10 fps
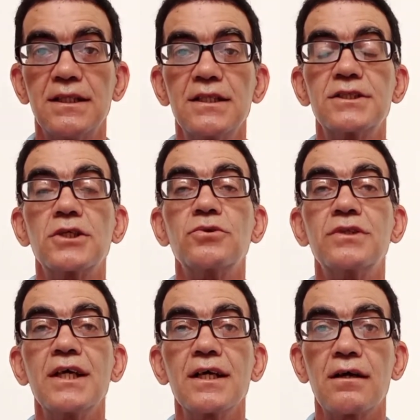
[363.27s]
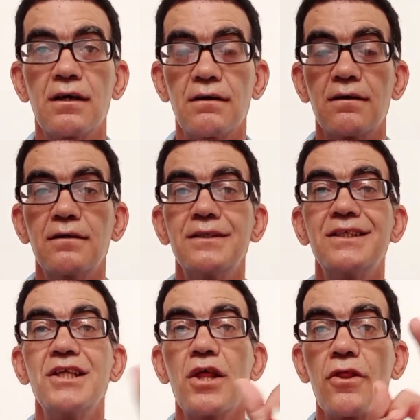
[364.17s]
So there are
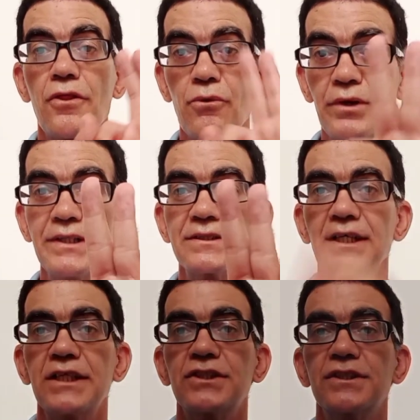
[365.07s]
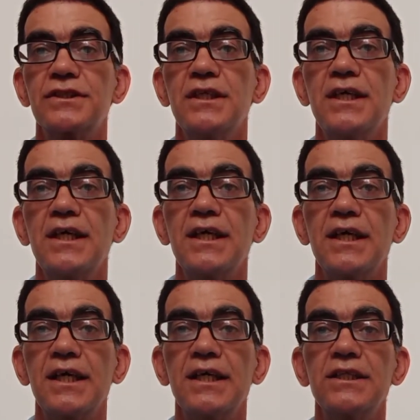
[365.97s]
3 stages
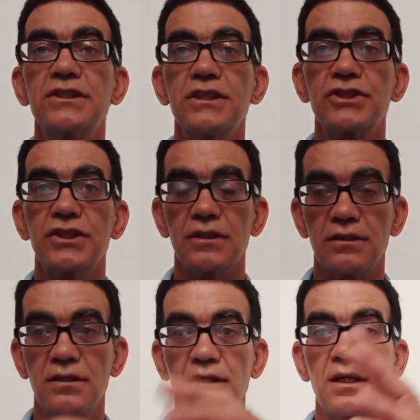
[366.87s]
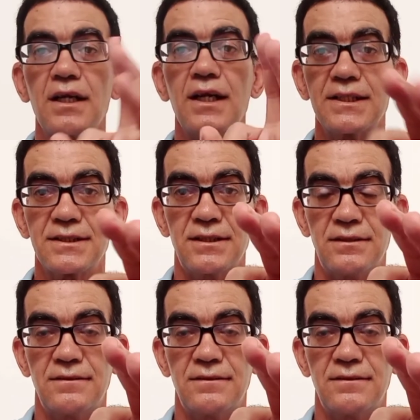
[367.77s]
in teaching listening.